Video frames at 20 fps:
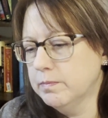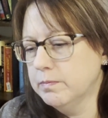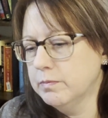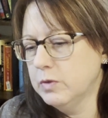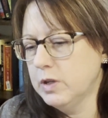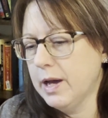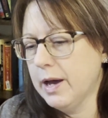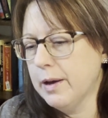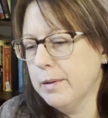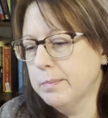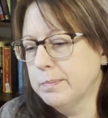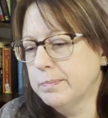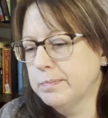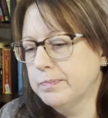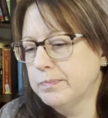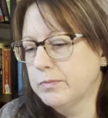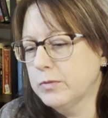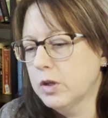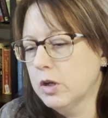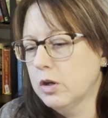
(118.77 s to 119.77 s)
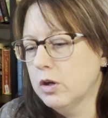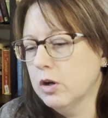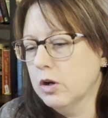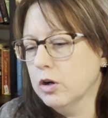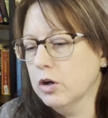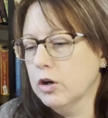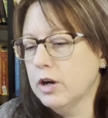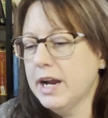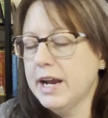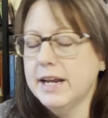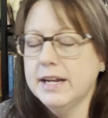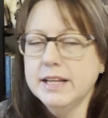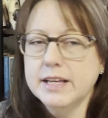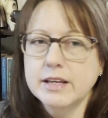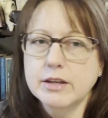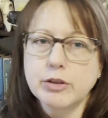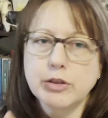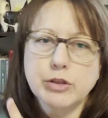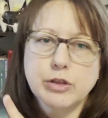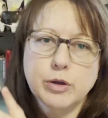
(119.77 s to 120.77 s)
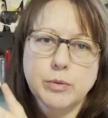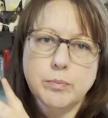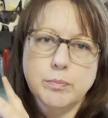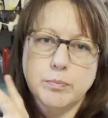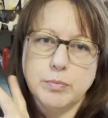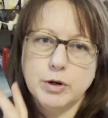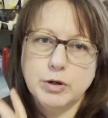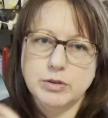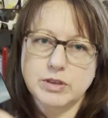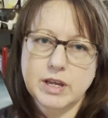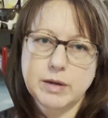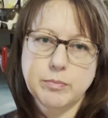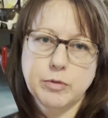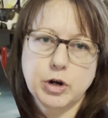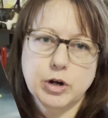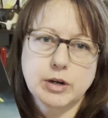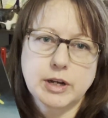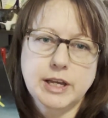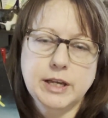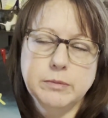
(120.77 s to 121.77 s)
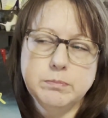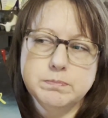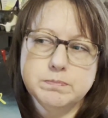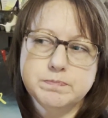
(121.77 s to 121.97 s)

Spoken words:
Yeah, her 80th birthday party.